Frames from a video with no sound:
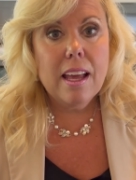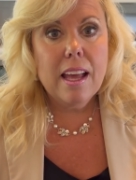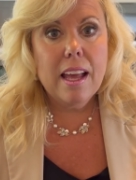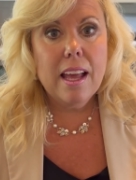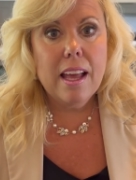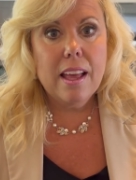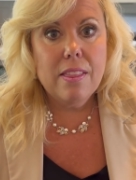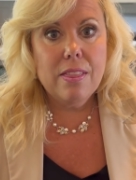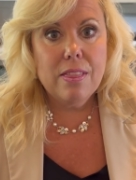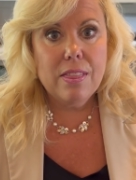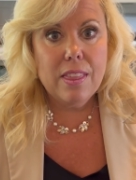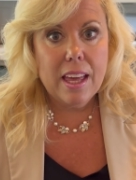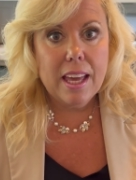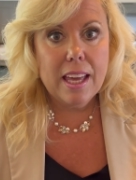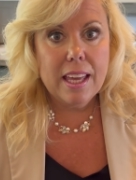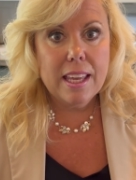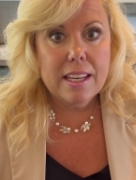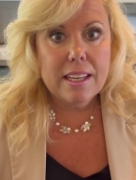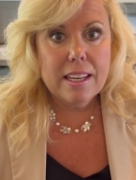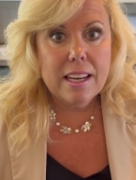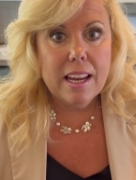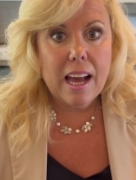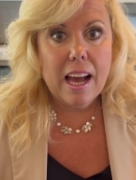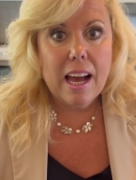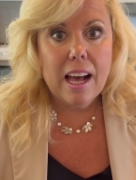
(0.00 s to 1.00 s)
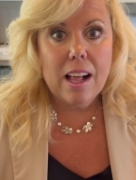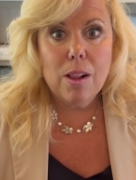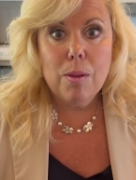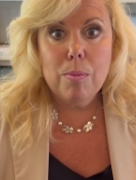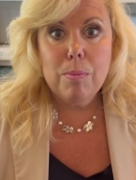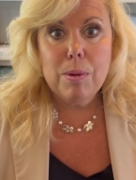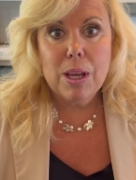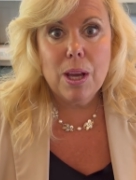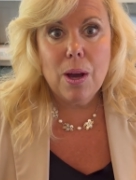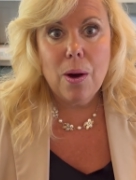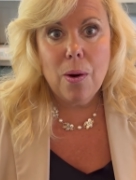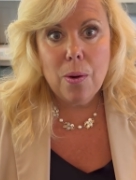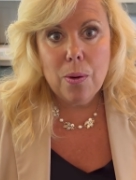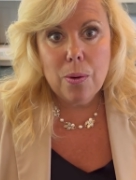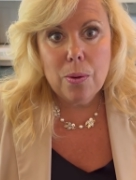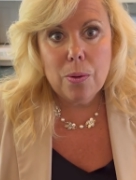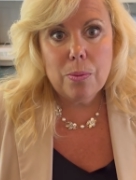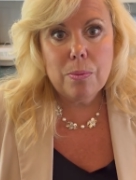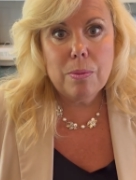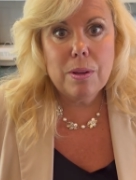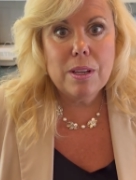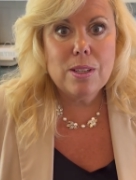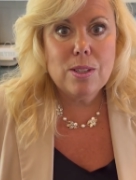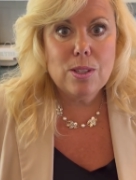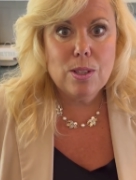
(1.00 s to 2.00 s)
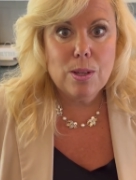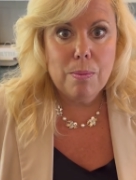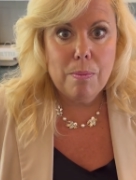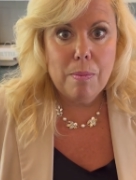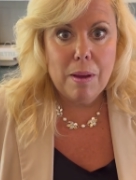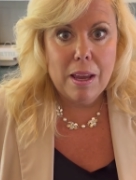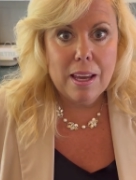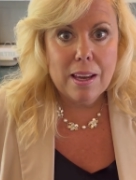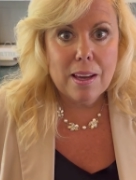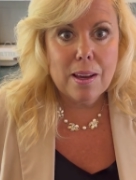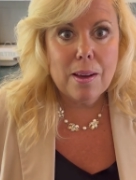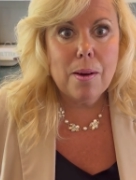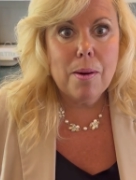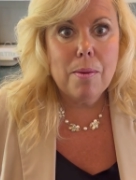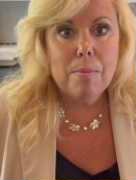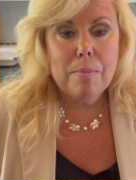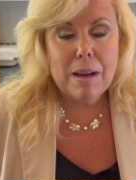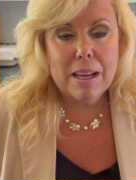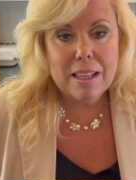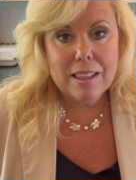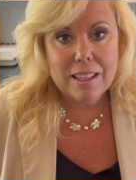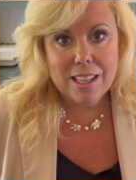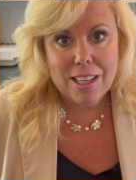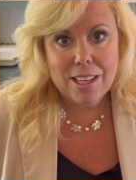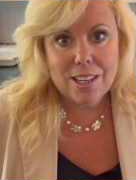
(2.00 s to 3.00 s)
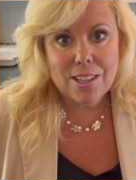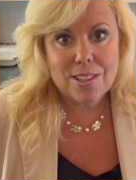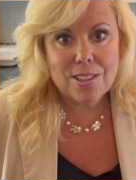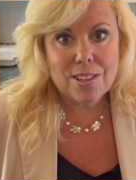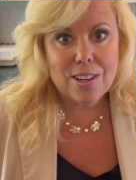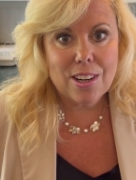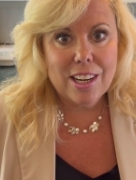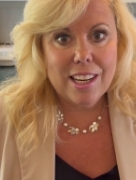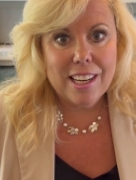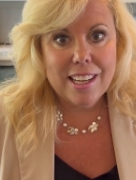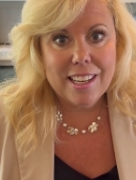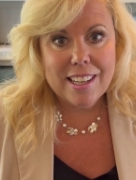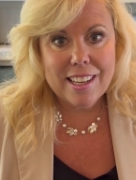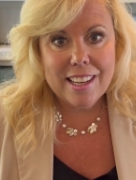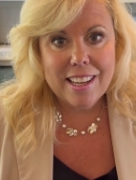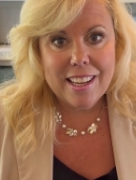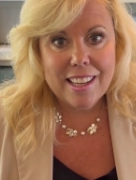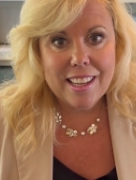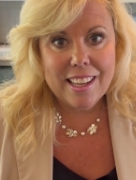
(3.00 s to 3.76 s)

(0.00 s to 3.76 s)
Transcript: and then I'll be home to make my lean and green.